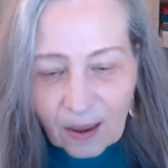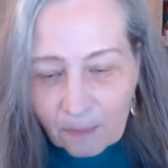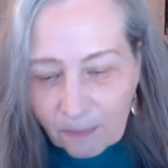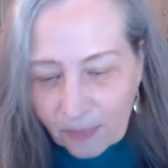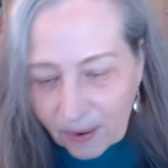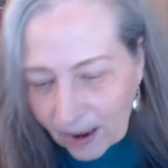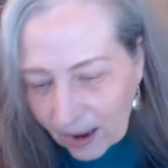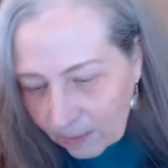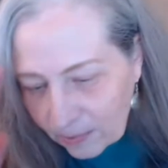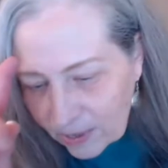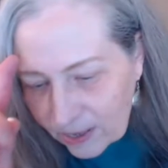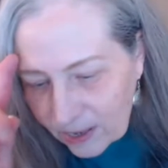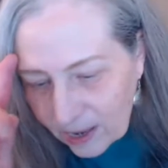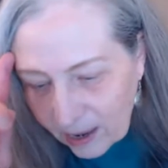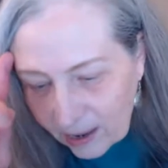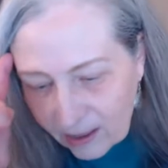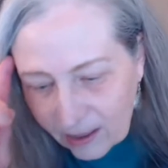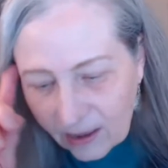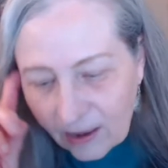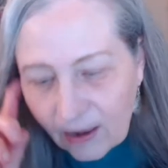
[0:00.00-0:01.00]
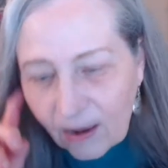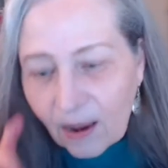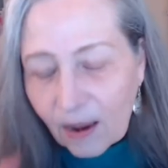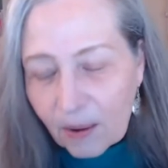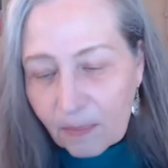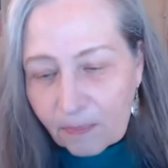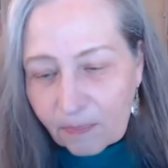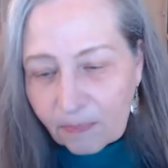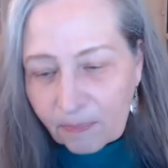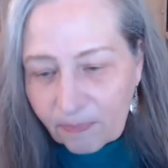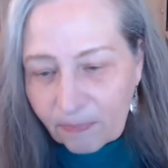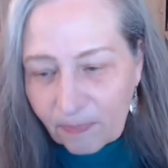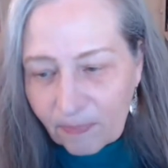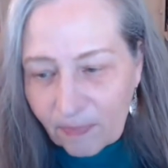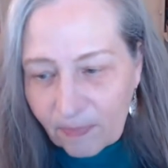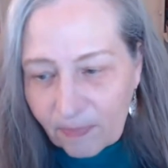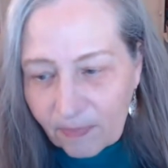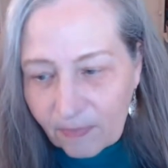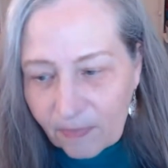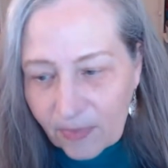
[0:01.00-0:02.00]
But I would take the
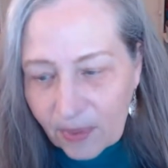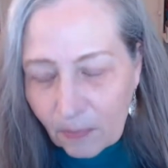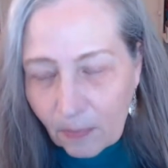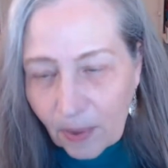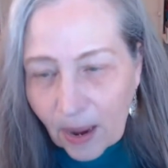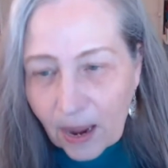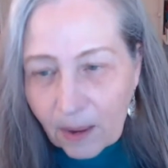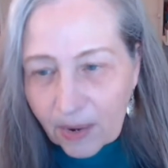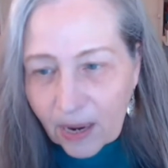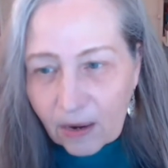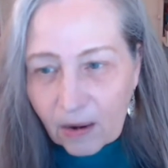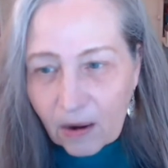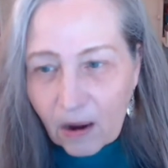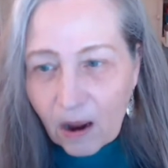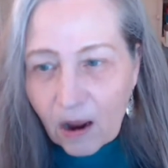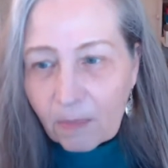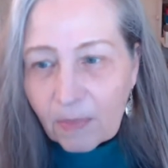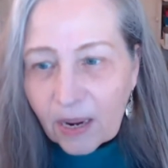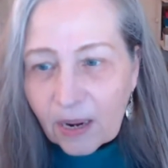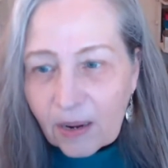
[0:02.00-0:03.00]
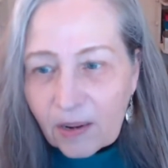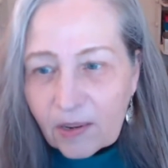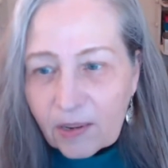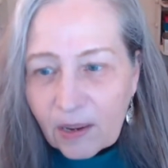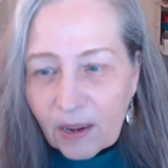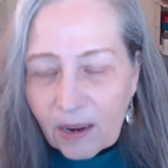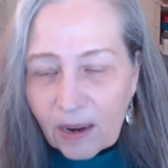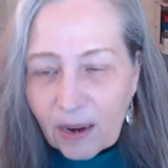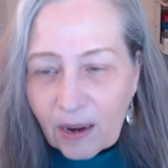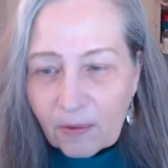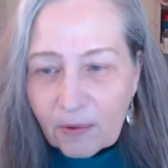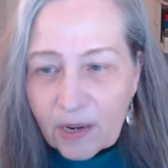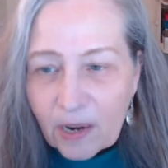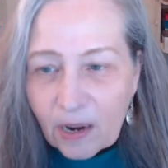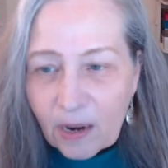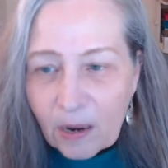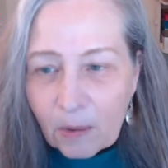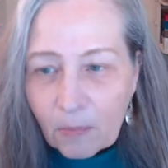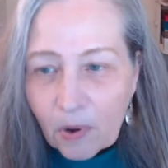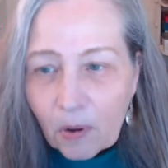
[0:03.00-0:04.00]
Batman comics, and I would
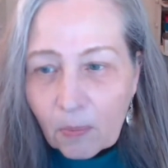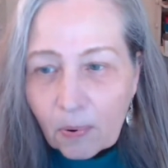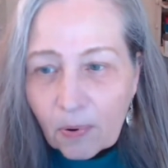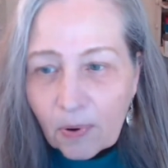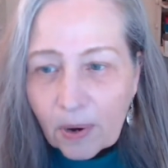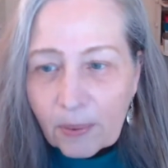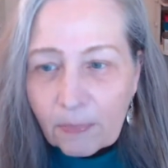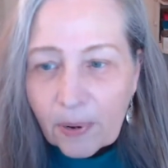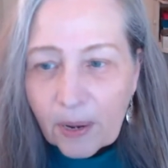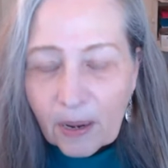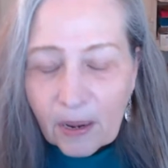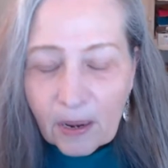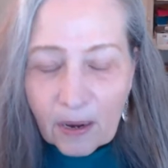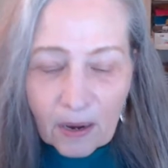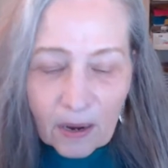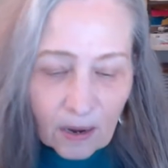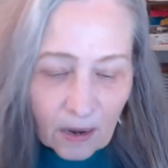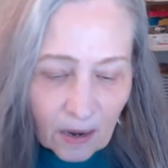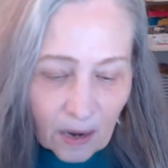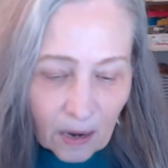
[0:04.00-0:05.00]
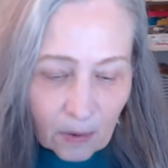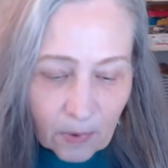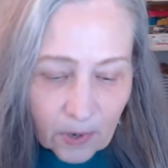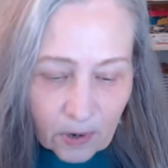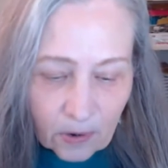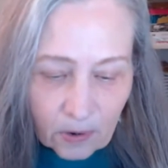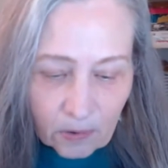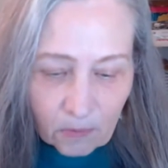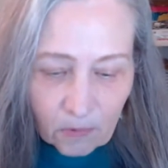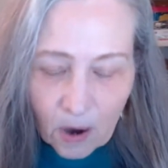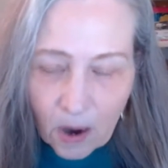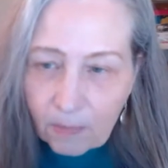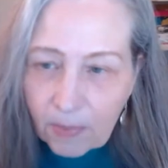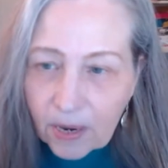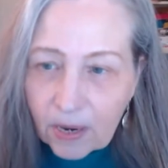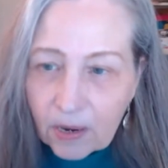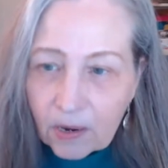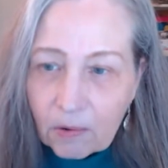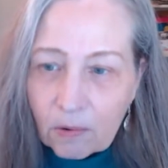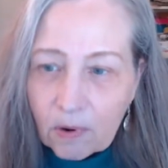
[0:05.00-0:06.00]
take a ballpoint pen and I would turn
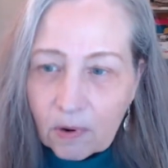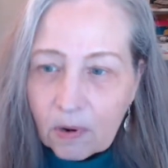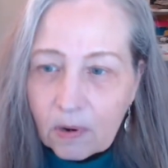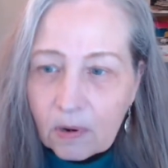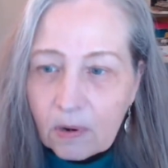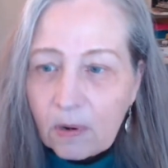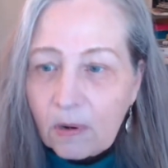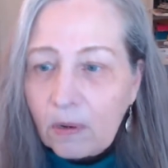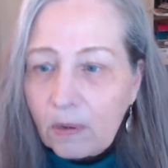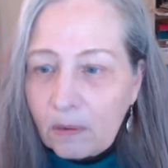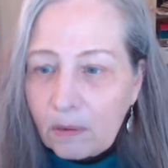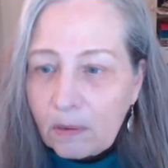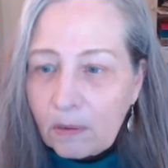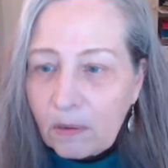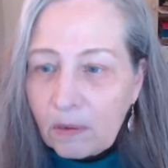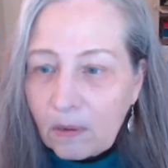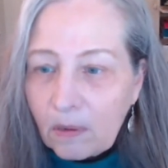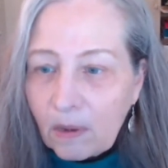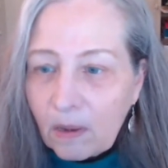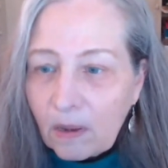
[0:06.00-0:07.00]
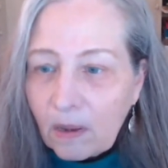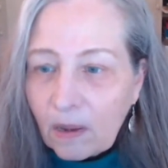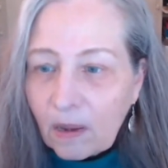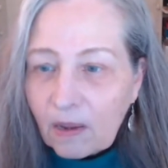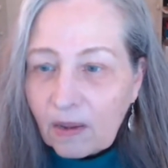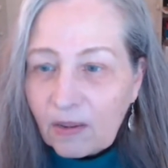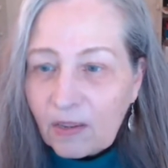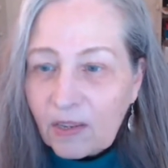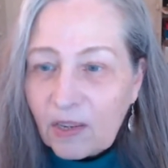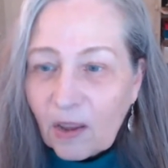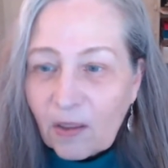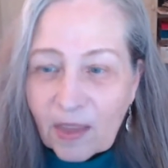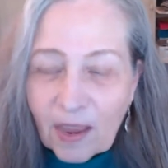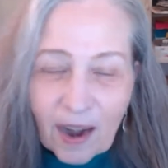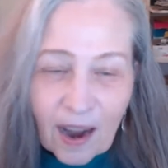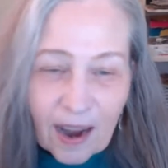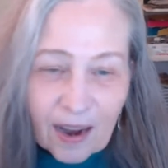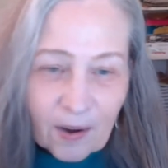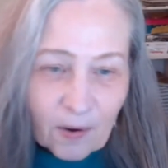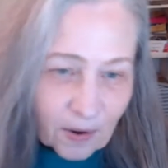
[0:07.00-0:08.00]
Robin into a girl, so that
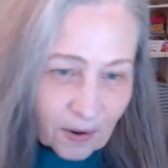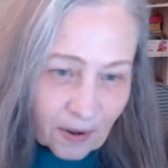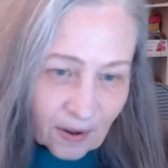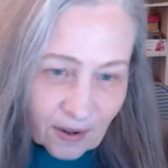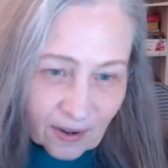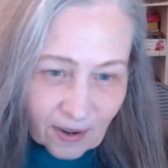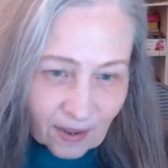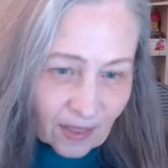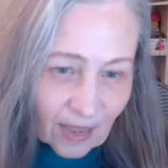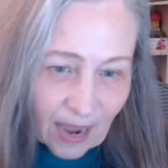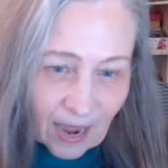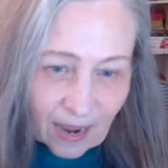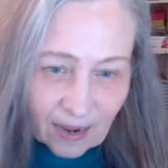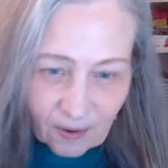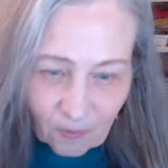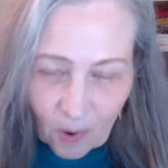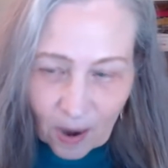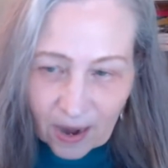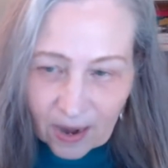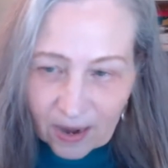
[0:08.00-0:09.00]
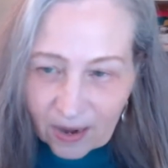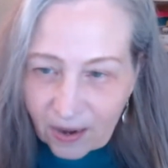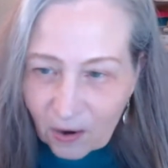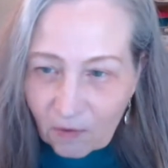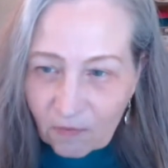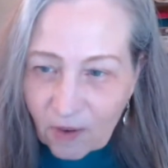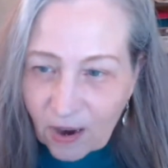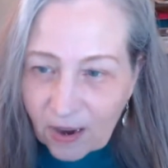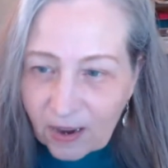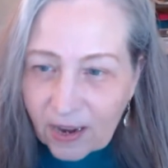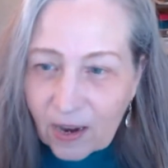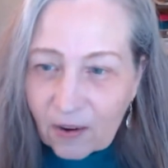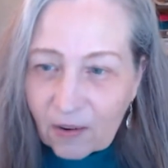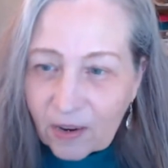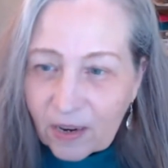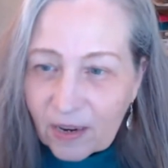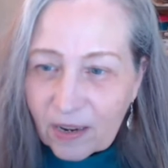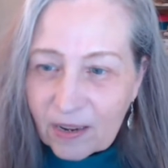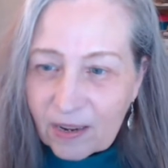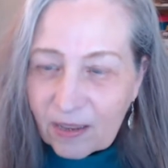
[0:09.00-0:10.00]
I could, in that way,
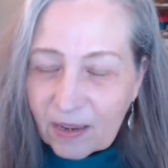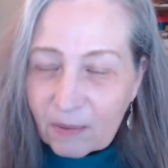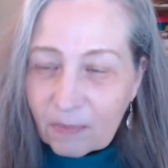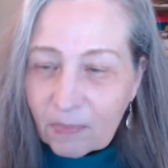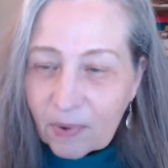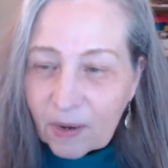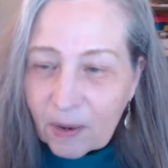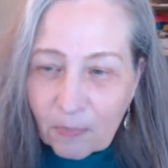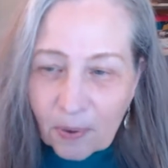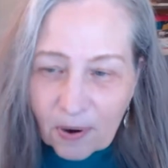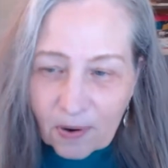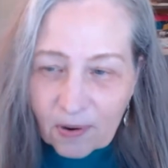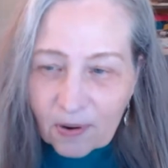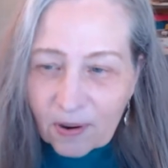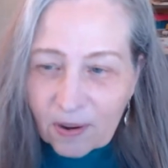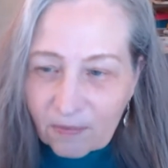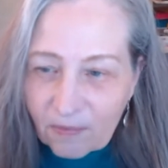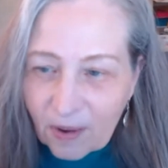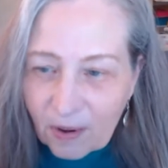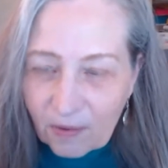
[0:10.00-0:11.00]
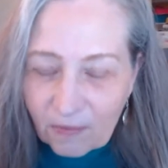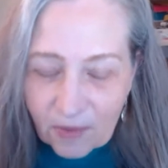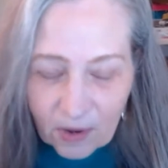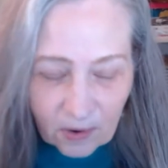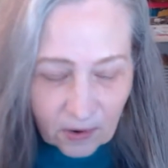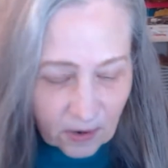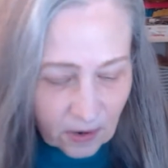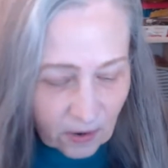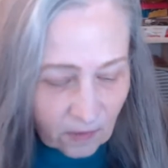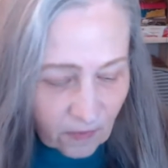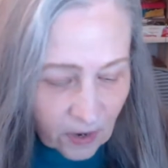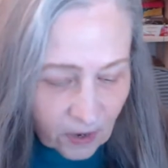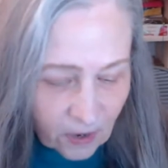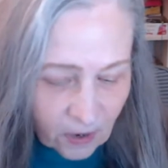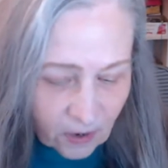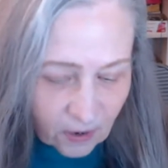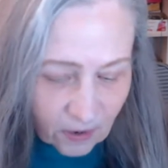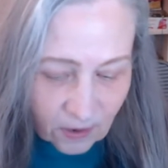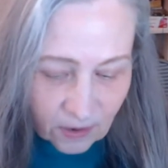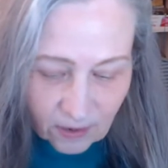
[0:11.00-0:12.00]
vicariously be a part of those
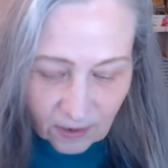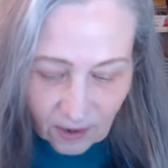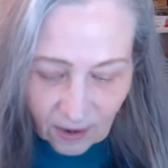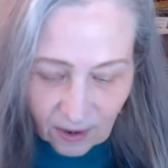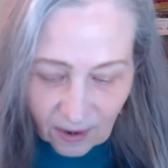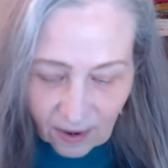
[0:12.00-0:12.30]
adventures.